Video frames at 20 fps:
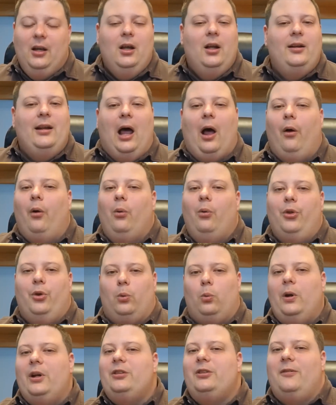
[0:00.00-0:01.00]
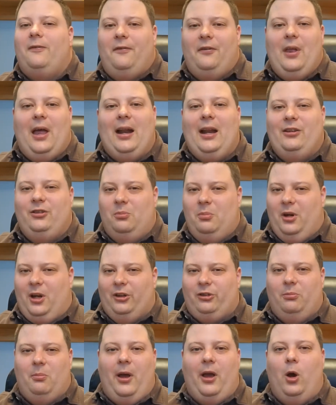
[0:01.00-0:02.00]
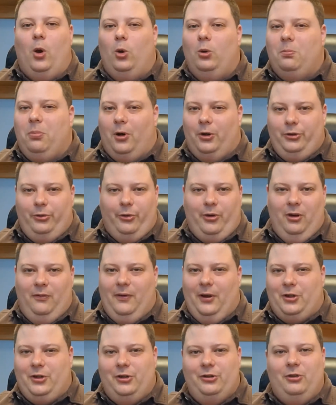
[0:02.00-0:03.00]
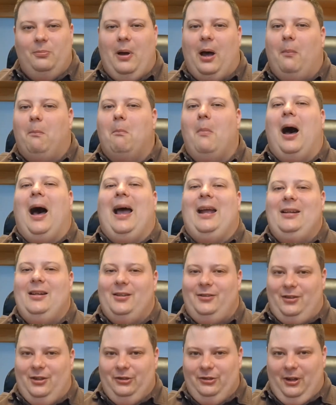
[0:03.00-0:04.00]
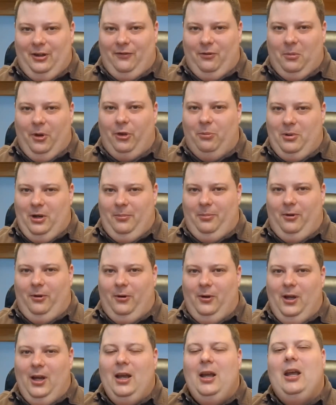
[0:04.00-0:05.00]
Now, the reason for that isn't because of my own personal convictions about my distancing from other people.